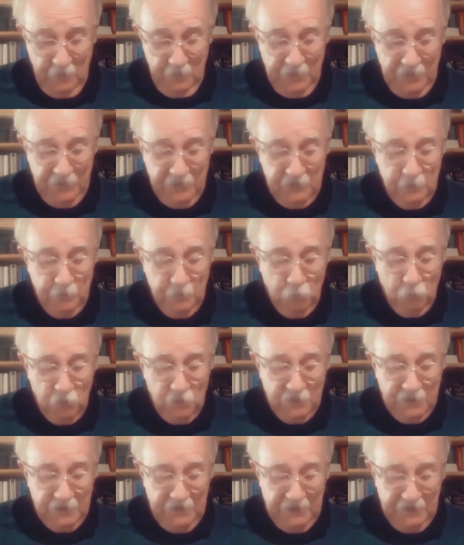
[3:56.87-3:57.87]
Better a
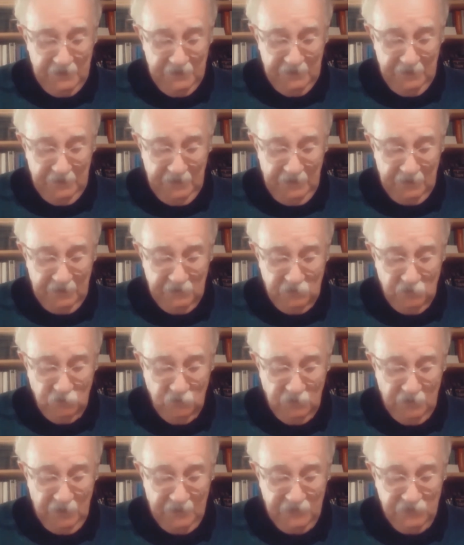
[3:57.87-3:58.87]
pork kidney at
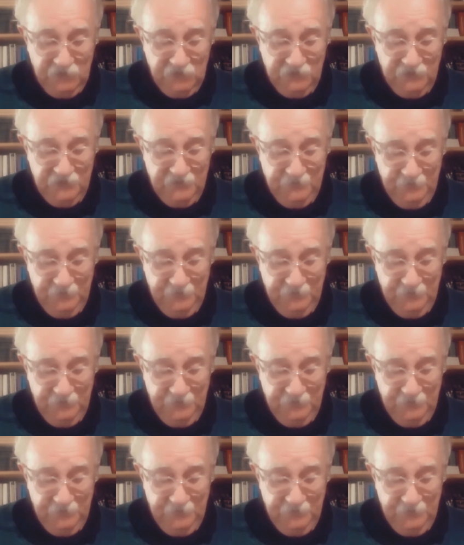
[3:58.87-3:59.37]
Lugatch's.